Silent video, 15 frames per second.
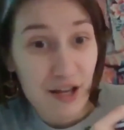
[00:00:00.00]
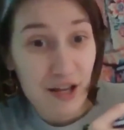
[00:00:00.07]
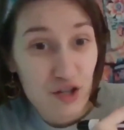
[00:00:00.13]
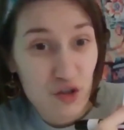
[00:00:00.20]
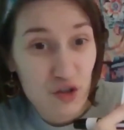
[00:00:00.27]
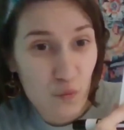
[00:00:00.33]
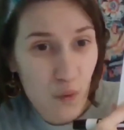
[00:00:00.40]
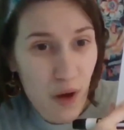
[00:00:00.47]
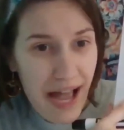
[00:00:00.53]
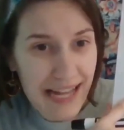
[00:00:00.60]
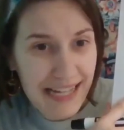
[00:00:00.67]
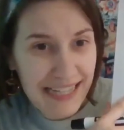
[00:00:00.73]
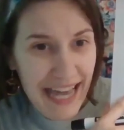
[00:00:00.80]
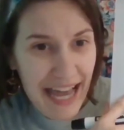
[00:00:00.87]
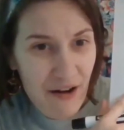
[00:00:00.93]
So
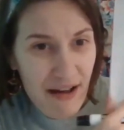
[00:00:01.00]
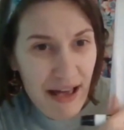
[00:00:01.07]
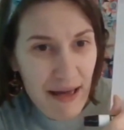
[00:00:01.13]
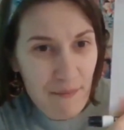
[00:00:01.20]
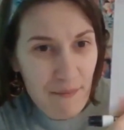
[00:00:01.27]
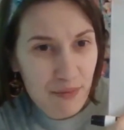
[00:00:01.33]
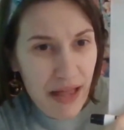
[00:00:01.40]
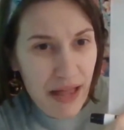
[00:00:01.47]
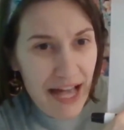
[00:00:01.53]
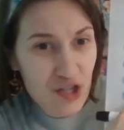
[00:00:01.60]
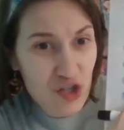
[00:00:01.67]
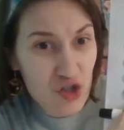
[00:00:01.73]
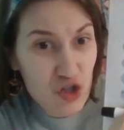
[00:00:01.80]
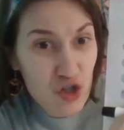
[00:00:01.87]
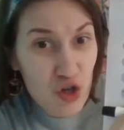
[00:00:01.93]
1 carrot plus
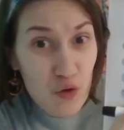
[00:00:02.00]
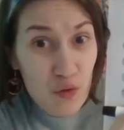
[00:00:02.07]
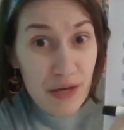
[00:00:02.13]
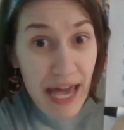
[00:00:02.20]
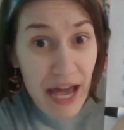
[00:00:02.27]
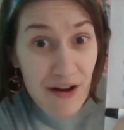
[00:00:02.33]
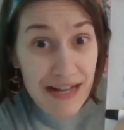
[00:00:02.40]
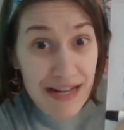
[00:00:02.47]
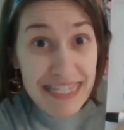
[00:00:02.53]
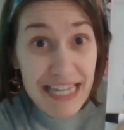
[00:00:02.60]
2 carrots